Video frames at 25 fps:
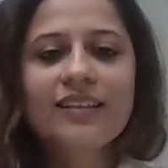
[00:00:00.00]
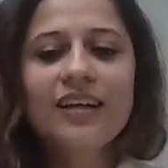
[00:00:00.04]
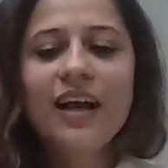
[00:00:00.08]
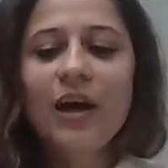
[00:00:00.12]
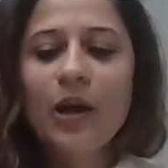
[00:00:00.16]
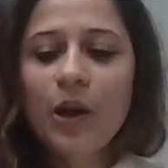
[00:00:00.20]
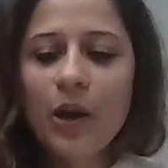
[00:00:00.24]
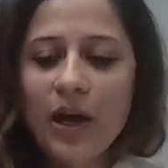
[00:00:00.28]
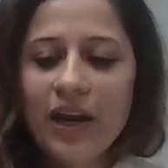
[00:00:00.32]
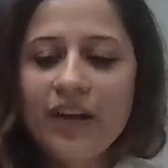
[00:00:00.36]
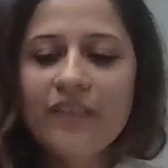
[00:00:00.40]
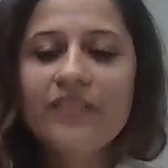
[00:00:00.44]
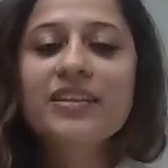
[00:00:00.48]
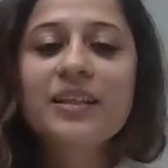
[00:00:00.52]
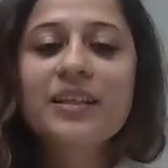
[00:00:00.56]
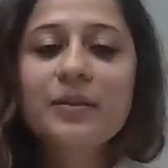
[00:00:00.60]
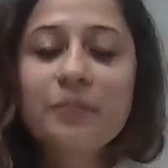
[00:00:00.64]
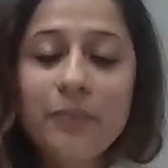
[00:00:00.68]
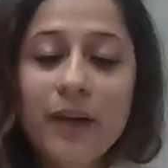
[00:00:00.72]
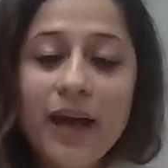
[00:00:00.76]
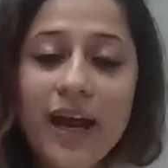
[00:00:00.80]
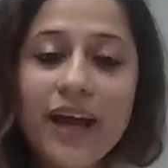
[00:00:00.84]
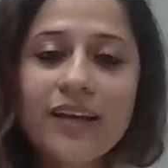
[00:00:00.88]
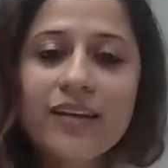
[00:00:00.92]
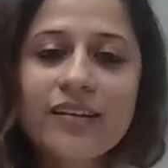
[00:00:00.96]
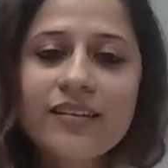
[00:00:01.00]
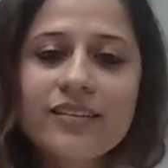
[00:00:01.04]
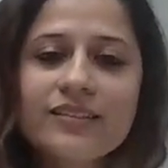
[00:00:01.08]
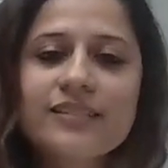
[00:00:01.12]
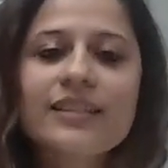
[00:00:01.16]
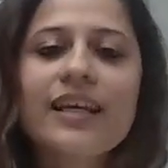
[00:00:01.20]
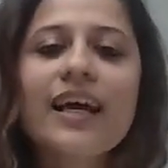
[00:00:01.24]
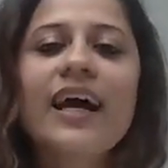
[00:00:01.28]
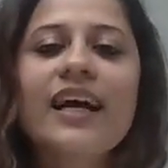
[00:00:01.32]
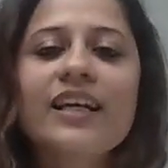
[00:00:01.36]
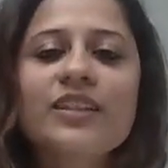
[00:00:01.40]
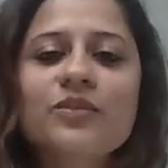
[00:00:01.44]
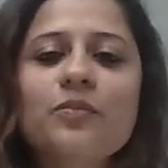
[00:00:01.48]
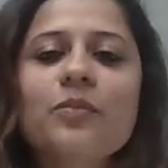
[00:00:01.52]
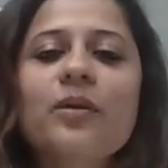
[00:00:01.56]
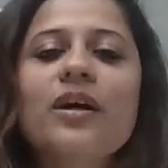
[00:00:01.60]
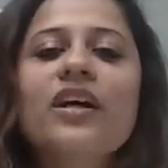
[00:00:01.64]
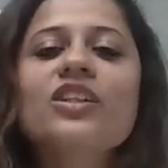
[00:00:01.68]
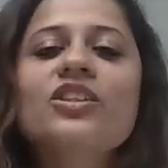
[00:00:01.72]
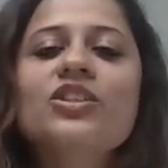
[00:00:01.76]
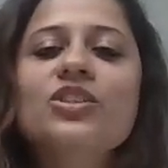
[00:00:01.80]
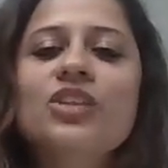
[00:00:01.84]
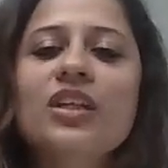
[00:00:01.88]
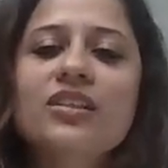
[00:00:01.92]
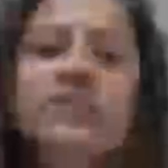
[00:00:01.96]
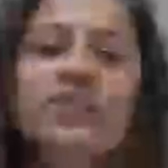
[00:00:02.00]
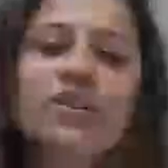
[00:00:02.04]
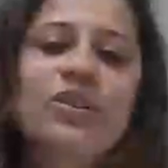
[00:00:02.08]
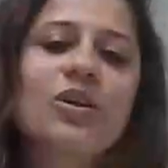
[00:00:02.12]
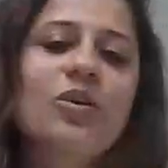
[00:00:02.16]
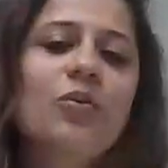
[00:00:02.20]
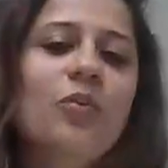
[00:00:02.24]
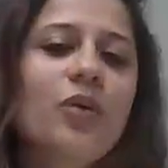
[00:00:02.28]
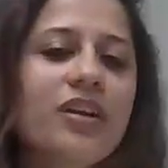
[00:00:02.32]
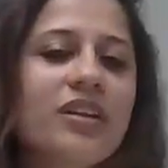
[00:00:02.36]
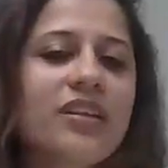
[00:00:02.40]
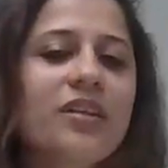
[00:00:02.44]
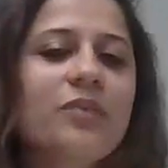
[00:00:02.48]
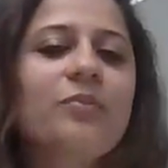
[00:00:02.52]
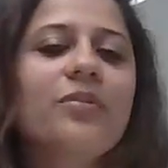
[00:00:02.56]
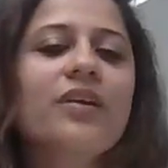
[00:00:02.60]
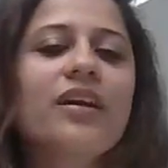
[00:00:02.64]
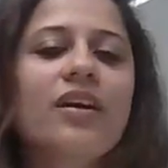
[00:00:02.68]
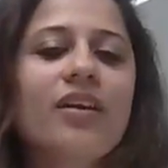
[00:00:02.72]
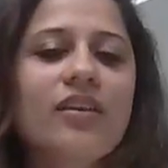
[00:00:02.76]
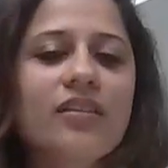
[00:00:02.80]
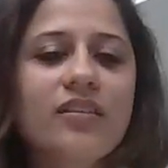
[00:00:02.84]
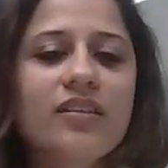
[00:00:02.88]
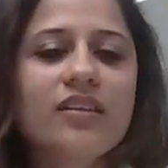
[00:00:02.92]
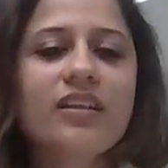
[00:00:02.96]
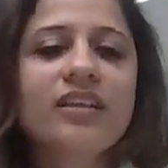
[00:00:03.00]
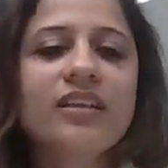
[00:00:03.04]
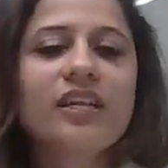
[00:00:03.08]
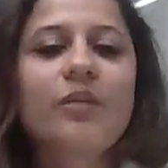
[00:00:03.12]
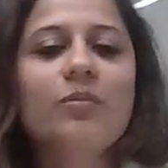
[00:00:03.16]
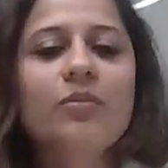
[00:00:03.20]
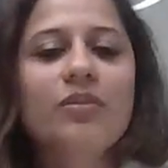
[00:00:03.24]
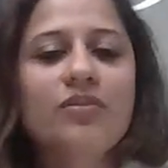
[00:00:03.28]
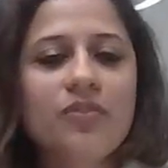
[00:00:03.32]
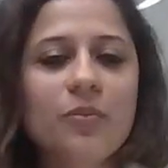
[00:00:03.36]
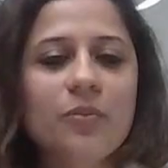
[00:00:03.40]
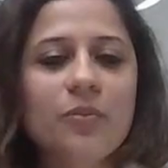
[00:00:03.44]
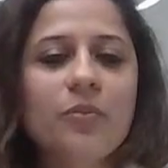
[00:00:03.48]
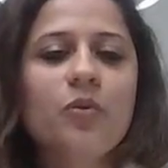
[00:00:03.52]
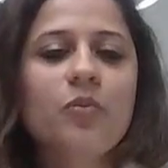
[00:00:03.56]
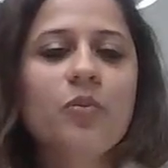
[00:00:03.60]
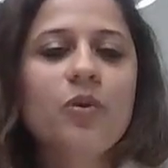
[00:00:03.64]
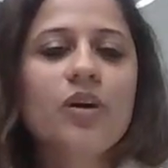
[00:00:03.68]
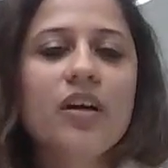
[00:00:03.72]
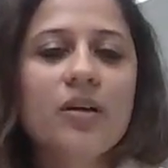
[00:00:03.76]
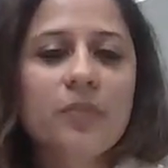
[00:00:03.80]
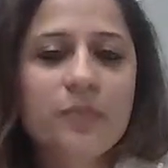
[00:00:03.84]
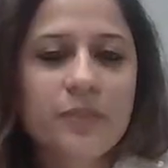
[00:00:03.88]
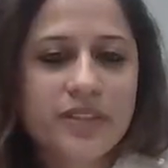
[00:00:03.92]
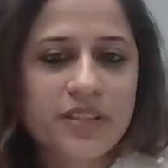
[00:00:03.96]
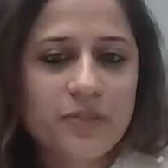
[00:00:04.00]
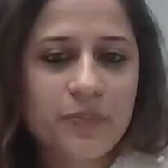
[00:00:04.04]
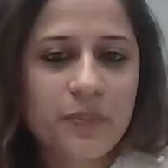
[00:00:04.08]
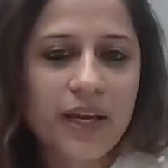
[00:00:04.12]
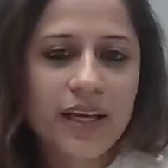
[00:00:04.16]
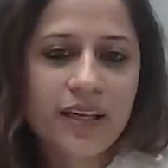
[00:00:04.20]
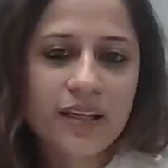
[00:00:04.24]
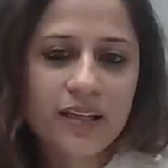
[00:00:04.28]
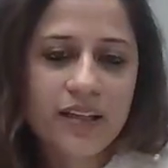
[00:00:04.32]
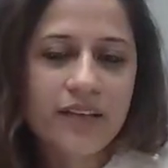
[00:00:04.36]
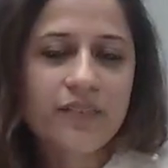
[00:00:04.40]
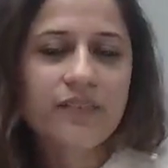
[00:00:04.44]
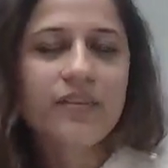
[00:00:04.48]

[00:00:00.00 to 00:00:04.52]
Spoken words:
everything matters as much as, what they bring on the table from a work perspective.